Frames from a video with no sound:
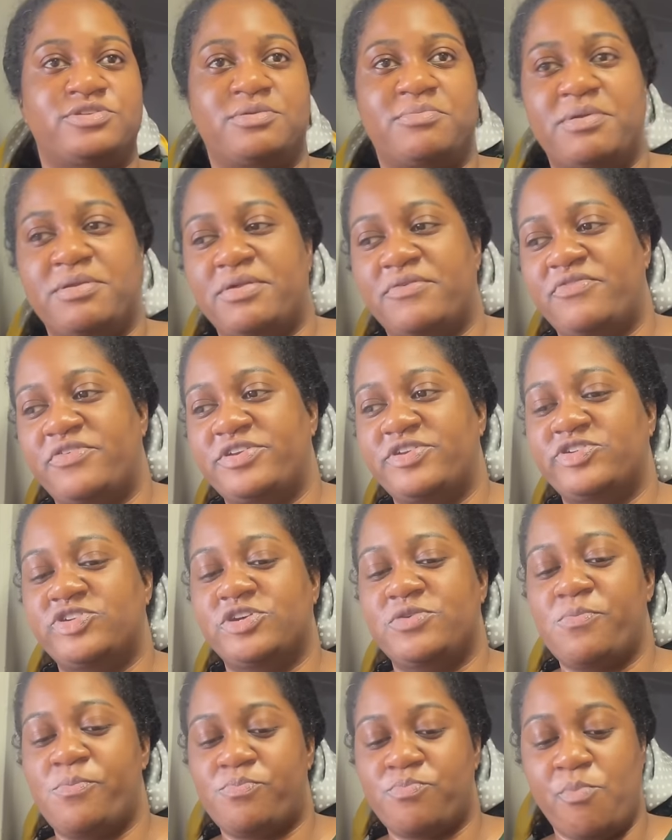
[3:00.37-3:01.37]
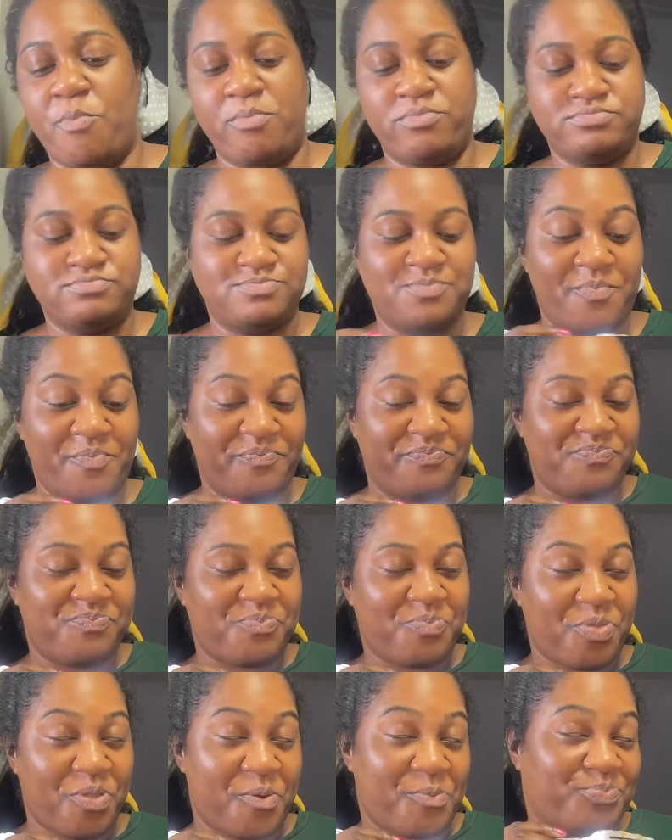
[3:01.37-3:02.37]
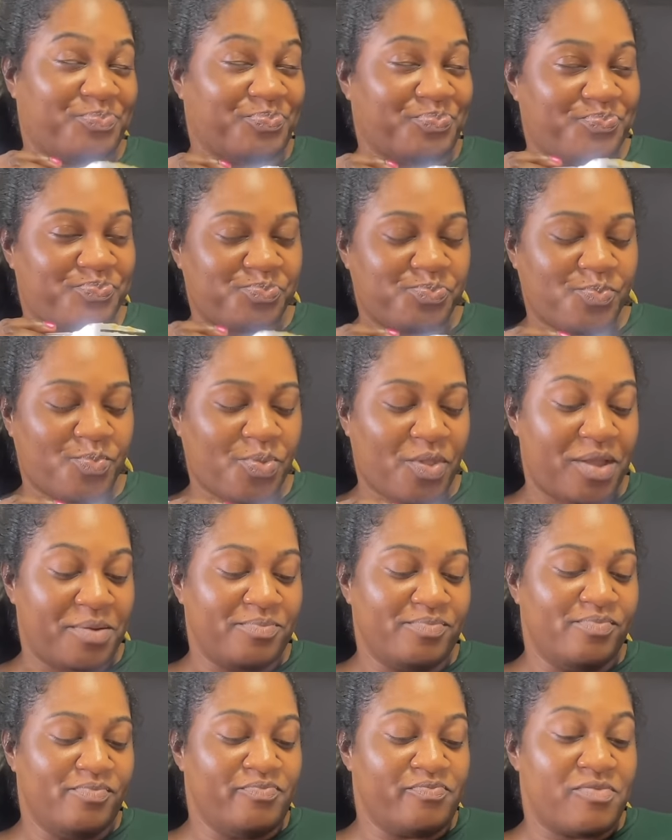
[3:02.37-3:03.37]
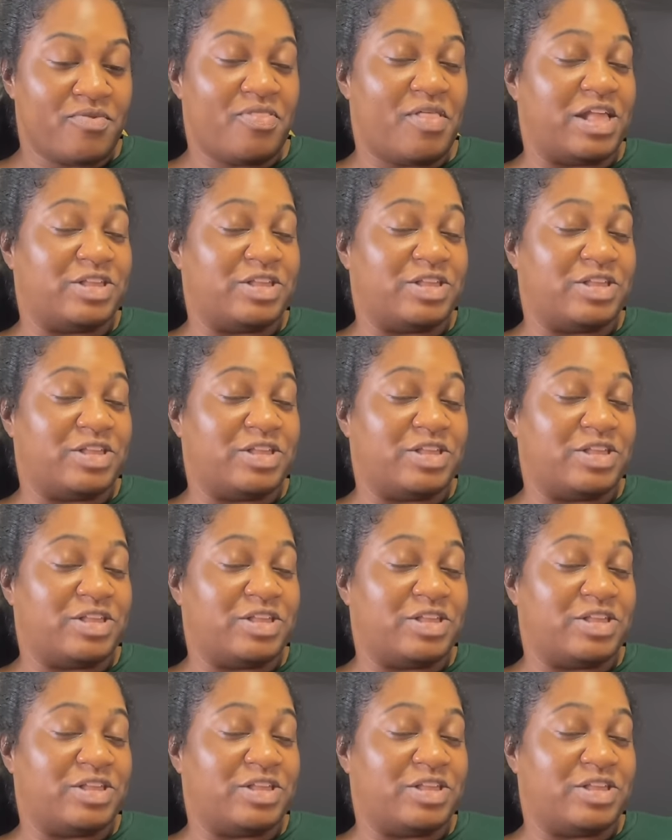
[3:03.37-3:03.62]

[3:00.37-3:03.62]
Man. Eat it, man. Come and eat my mommy that part. So I'm really full.